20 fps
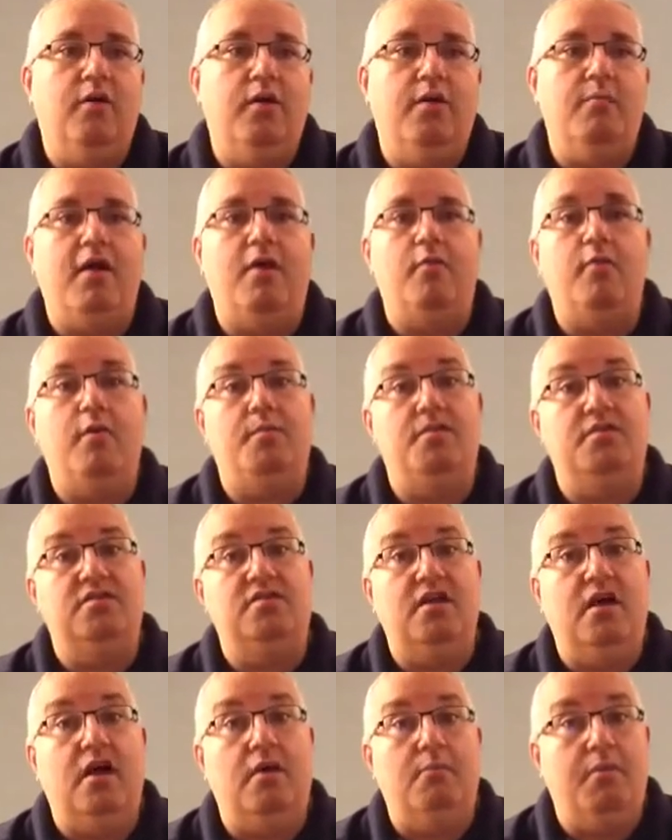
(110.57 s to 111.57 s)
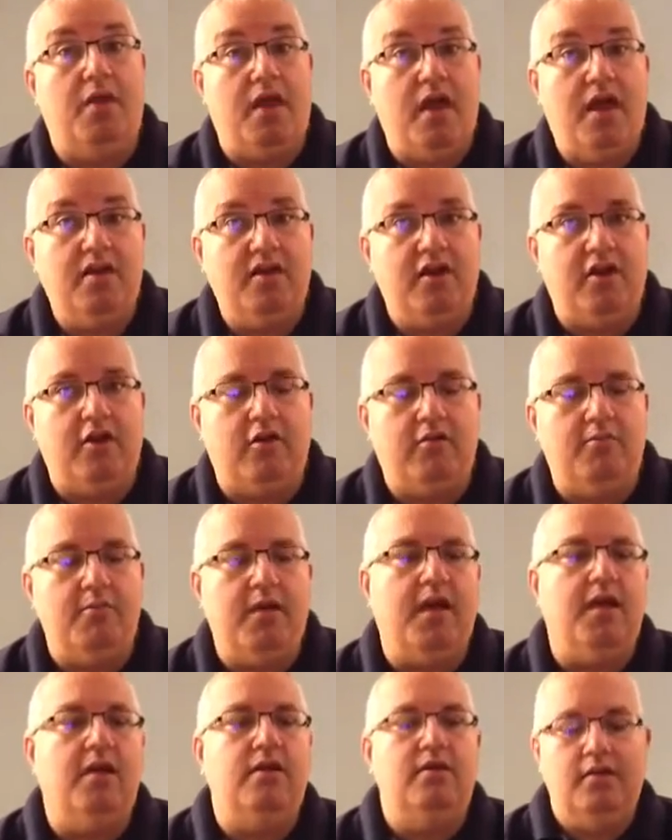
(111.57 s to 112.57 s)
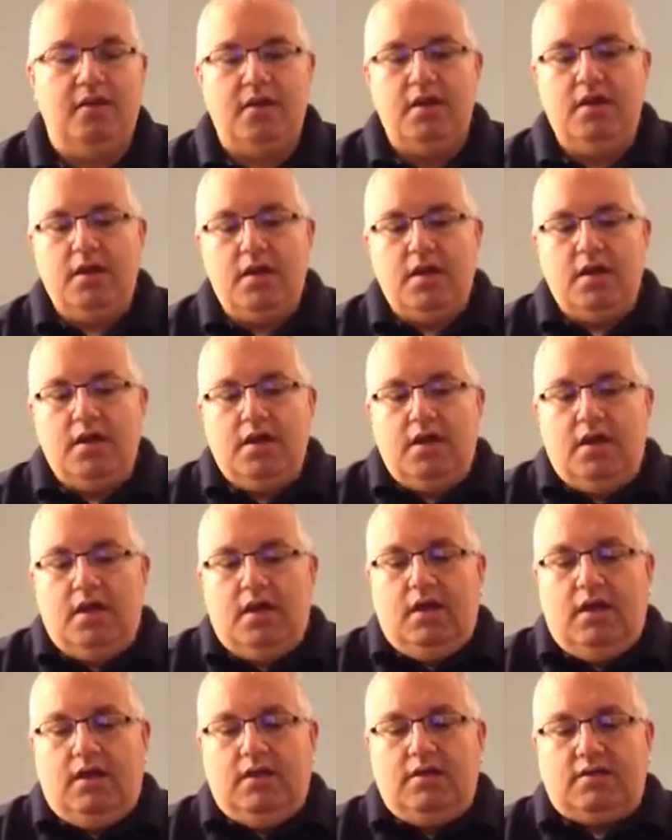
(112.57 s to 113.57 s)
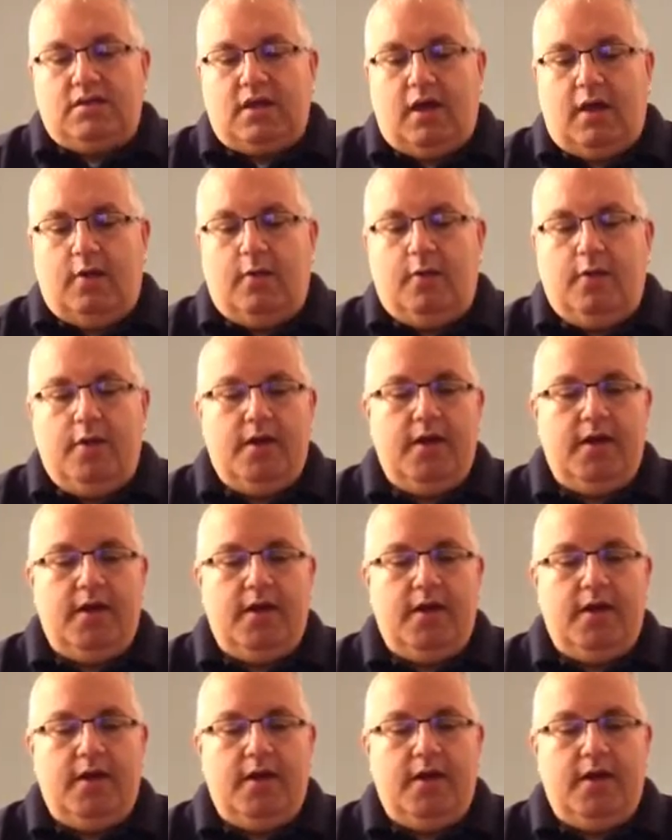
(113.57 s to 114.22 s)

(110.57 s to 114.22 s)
It might represent a blonde-haired man. So,